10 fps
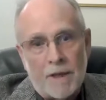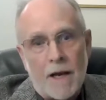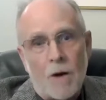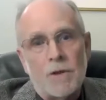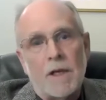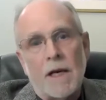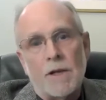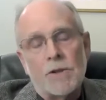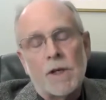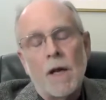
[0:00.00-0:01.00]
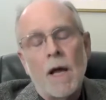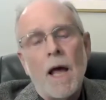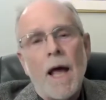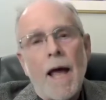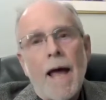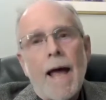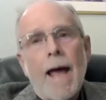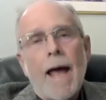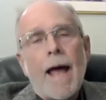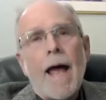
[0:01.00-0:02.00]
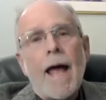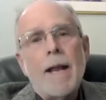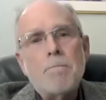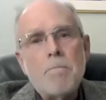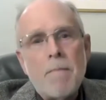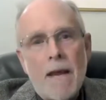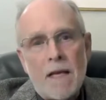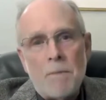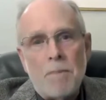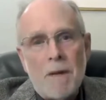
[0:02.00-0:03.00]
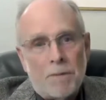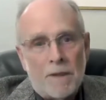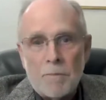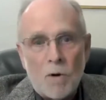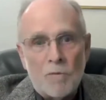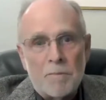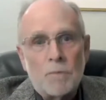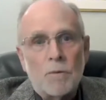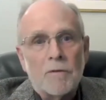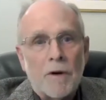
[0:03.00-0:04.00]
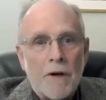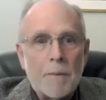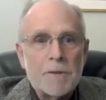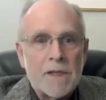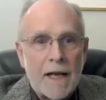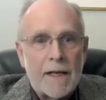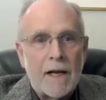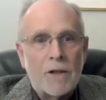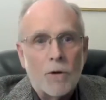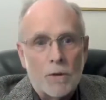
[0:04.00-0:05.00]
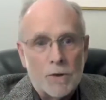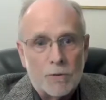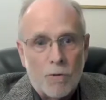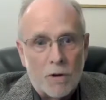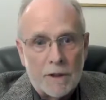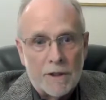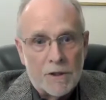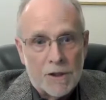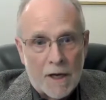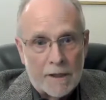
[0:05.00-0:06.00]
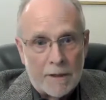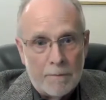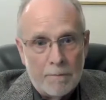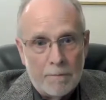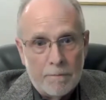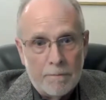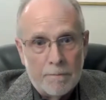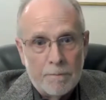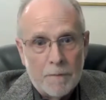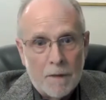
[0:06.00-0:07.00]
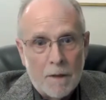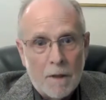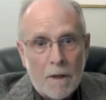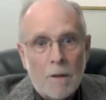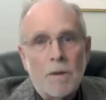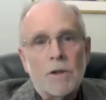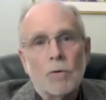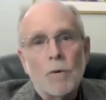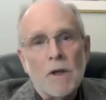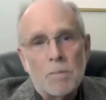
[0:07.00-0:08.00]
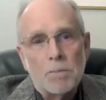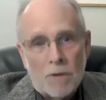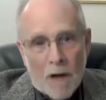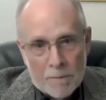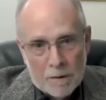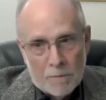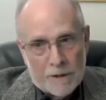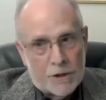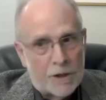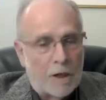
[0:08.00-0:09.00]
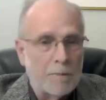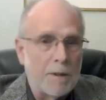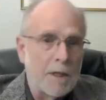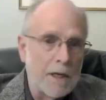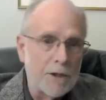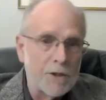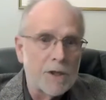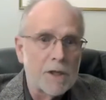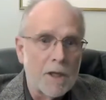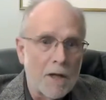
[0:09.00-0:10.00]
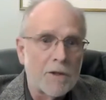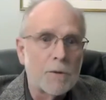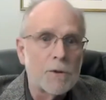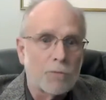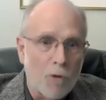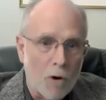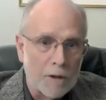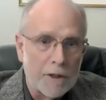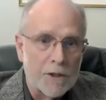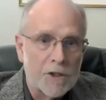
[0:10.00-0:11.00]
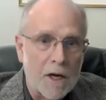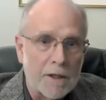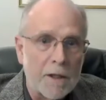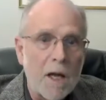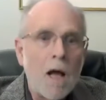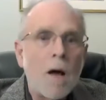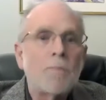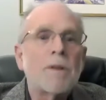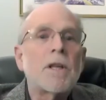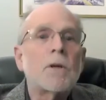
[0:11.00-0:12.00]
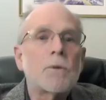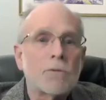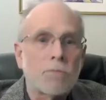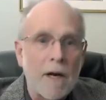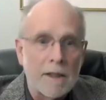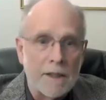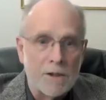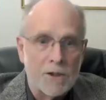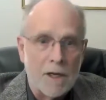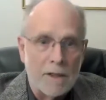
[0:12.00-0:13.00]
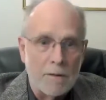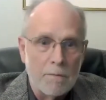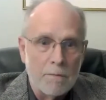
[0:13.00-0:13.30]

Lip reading: County case. And many people in the movement were very upset and thought it was wrongly decided. But the real problem with the Shelby case is not that it was wrongly decided, but that it was rightly decided.